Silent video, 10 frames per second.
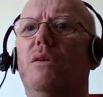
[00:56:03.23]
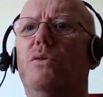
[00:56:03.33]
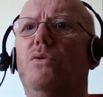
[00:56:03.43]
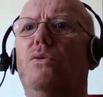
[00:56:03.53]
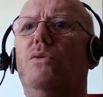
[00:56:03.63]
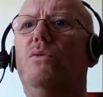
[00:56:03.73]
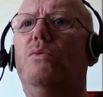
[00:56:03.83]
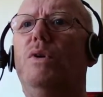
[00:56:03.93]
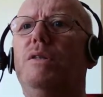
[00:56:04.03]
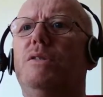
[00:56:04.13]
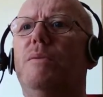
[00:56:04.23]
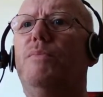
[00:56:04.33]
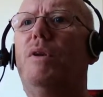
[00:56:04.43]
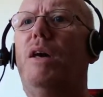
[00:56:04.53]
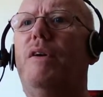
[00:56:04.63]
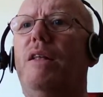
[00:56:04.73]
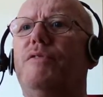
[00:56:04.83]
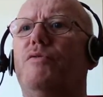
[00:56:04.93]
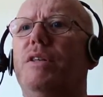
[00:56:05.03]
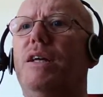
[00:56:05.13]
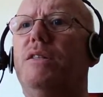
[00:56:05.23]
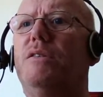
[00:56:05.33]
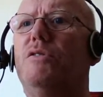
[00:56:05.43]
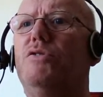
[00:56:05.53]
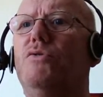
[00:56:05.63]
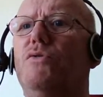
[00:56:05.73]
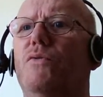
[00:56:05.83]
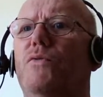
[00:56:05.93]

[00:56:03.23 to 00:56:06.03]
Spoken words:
Oh, wait, Simple Life. I'll have to read that because you're